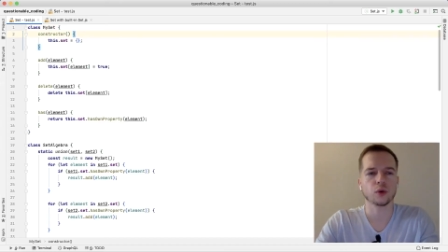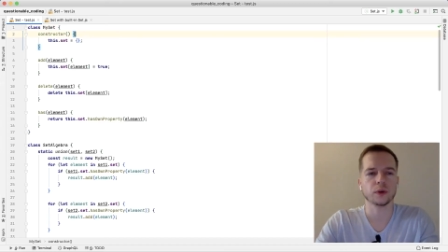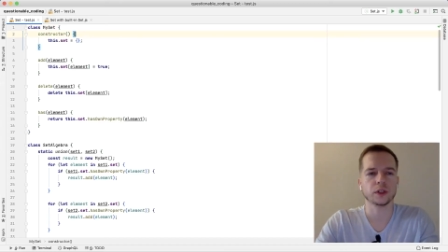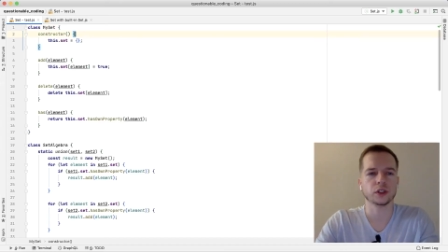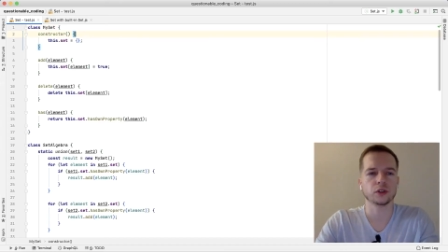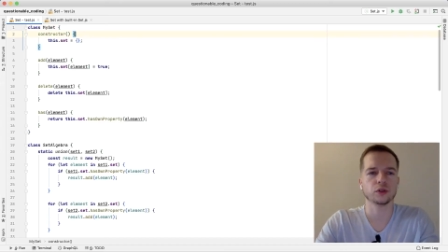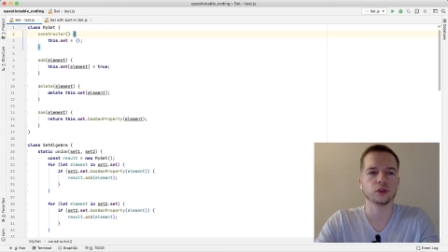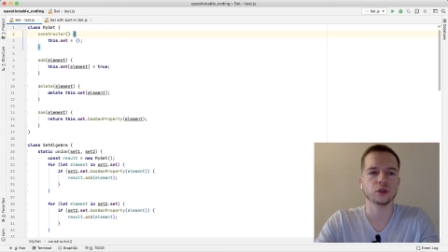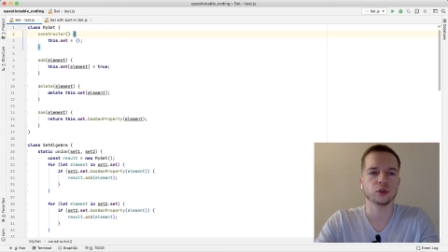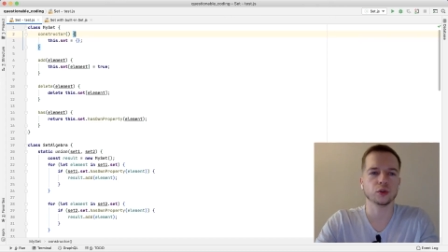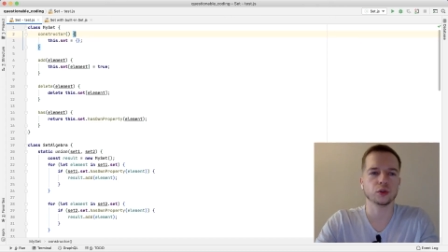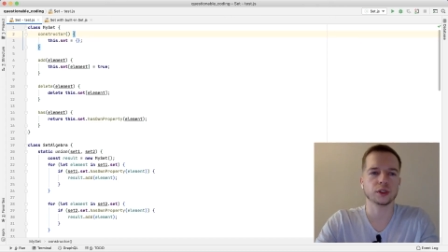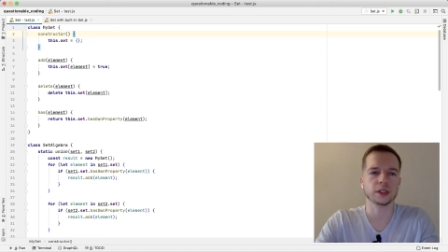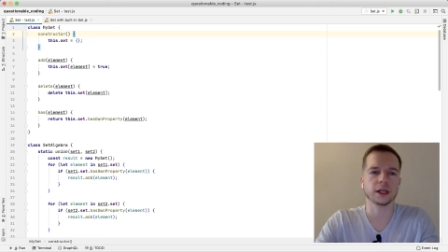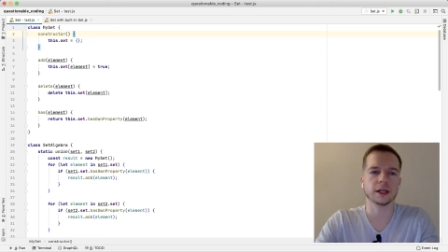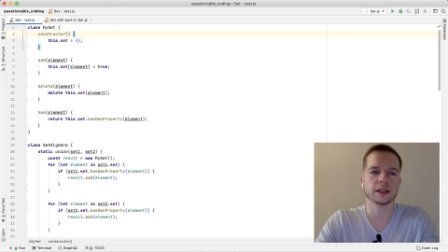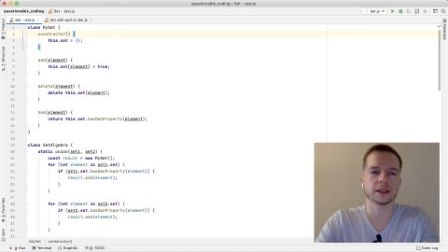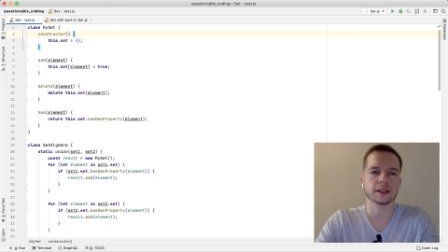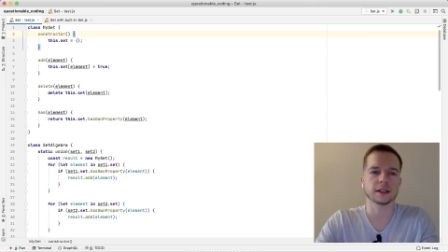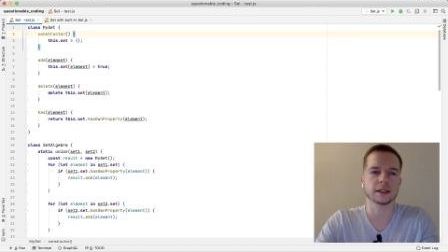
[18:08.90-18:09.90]
use
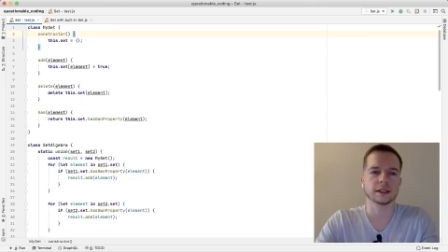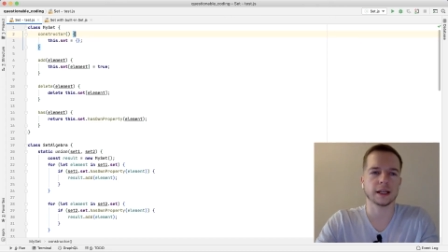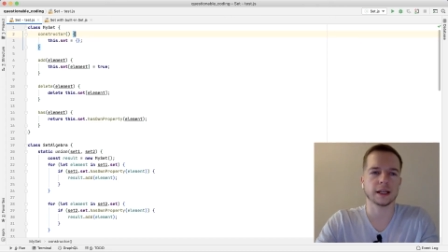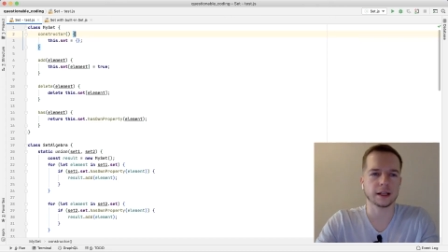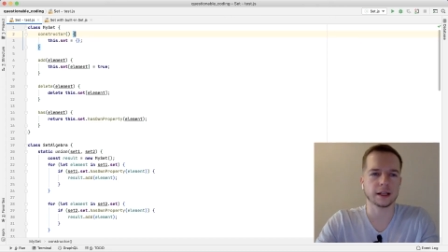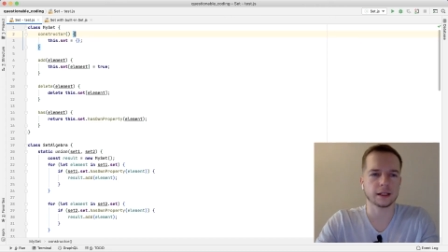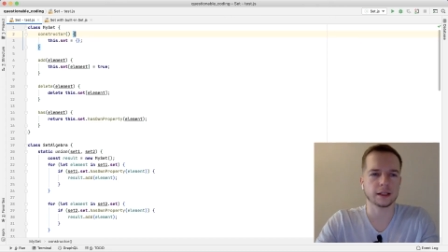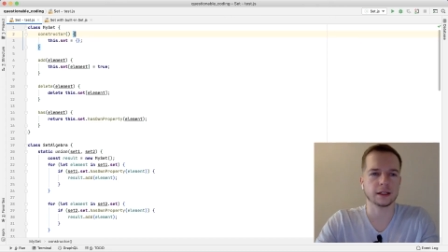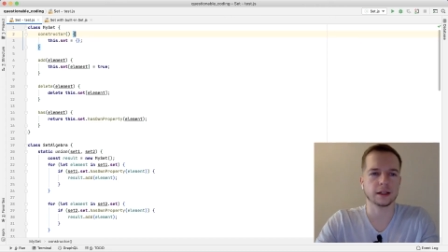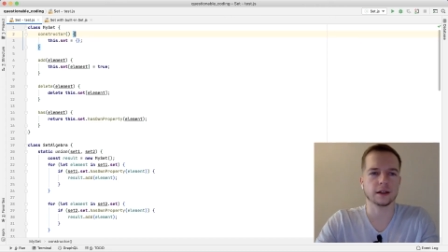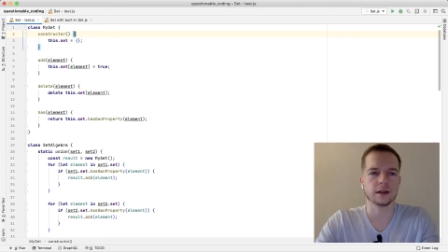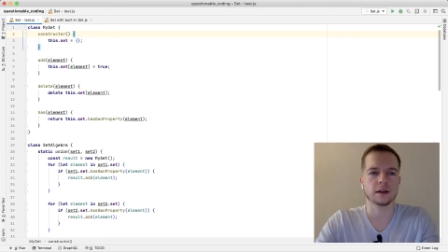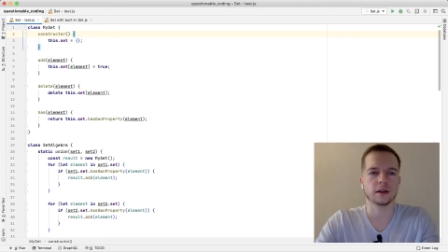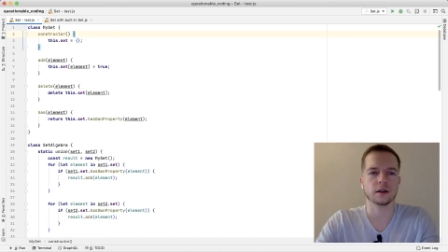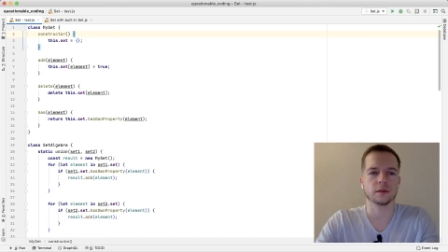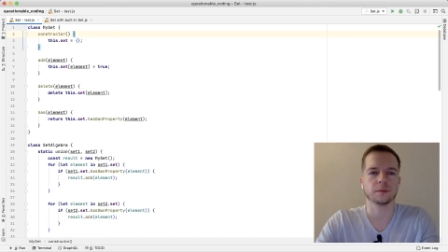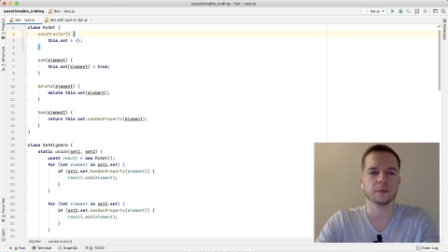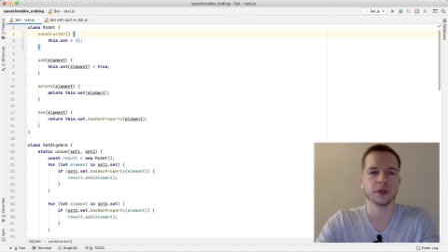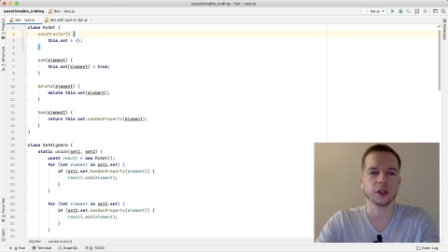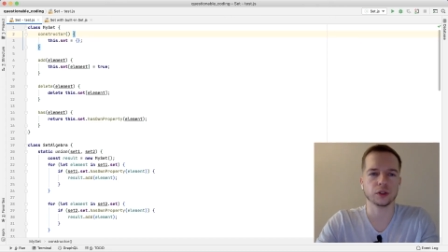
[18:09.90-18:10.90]
a set
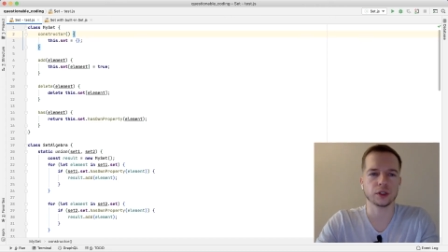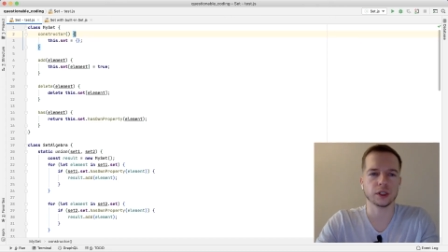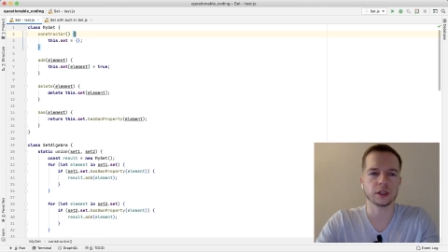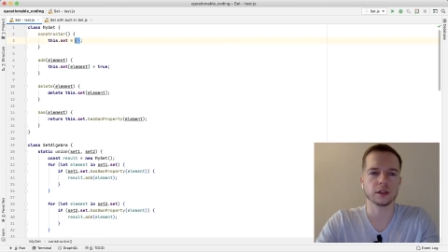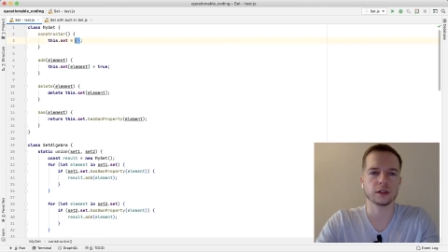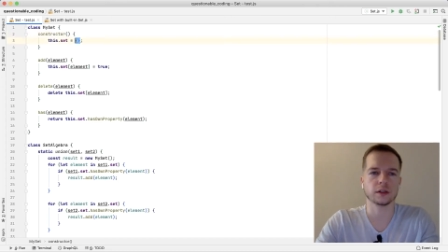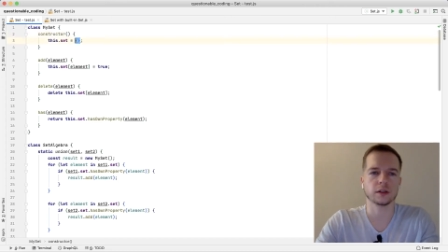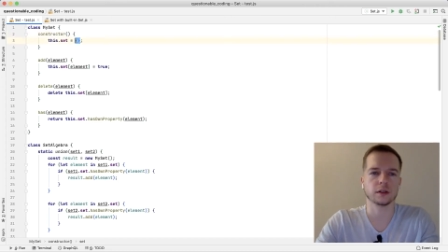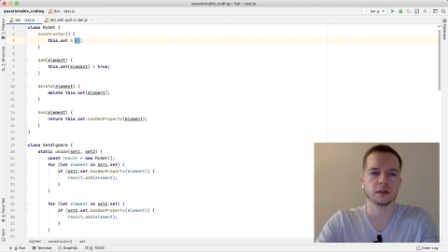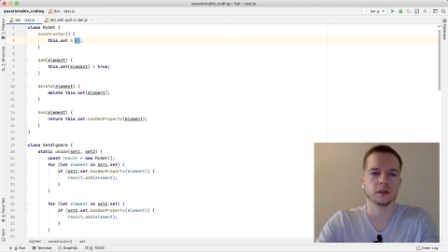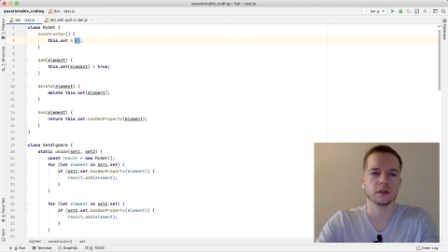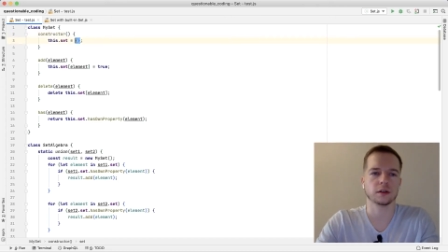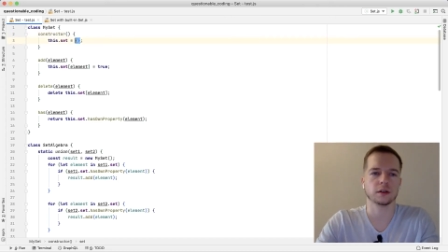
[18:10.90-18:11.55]
built-in